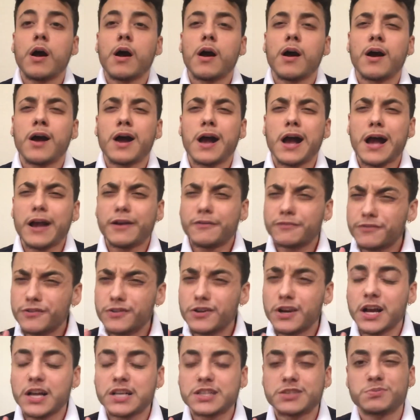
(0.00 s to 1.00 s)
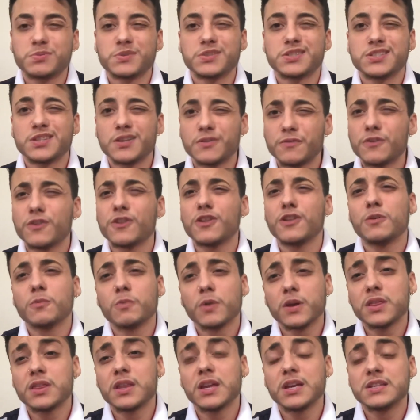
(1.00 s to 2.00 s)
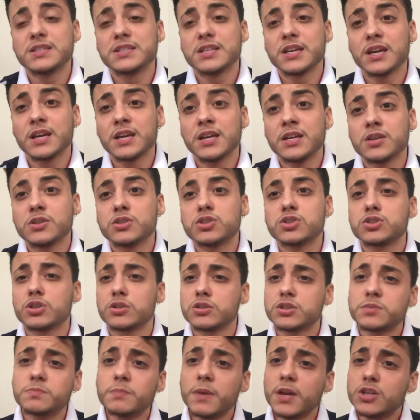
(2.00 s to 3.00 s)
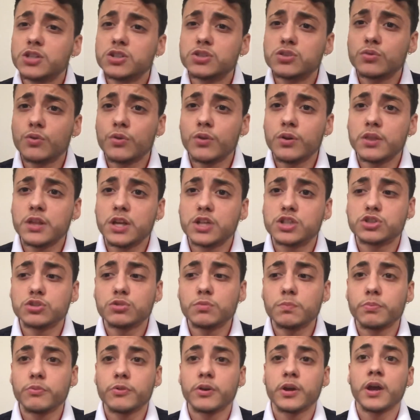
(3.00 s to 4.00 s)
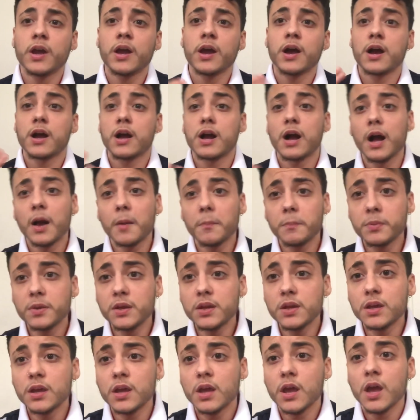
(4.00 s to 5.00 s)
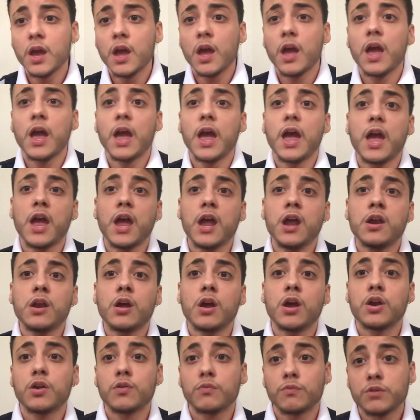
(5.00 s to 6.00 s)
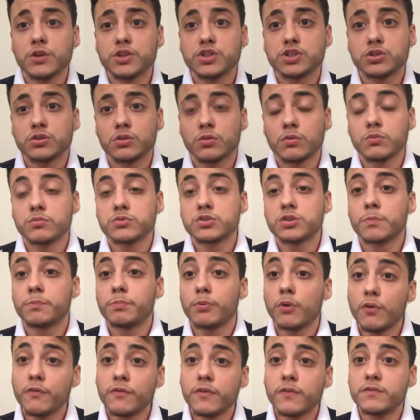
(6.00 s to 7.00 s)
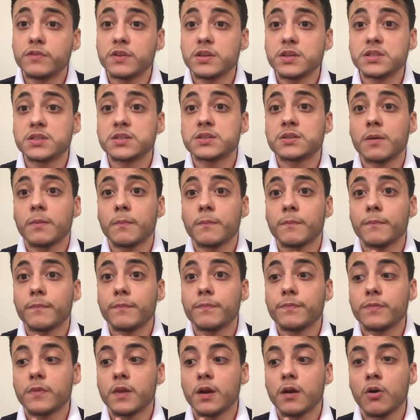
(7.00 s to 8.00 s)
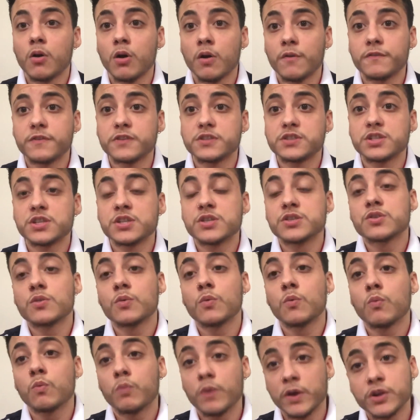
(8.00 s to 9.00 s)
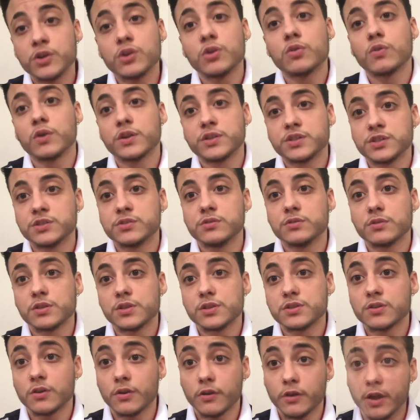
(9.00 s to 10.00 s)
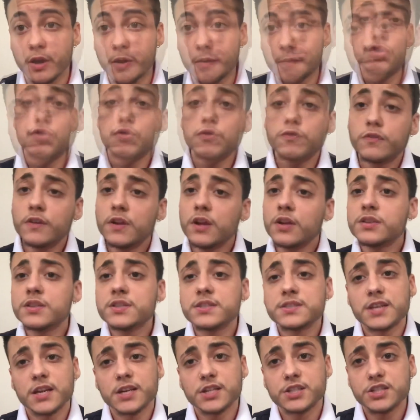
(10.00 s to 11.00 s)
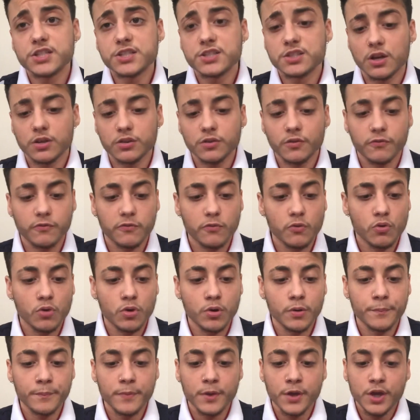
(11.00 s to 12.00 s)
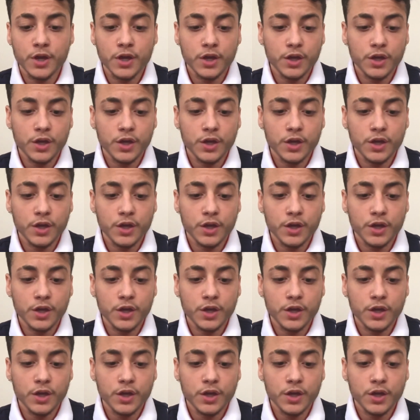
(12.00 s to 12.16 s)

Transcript: I forgot specifically what they did. Just make sure that you bring a copy and an original to both of these offices when you're going to do this, okay? So you fill out the sections on the form.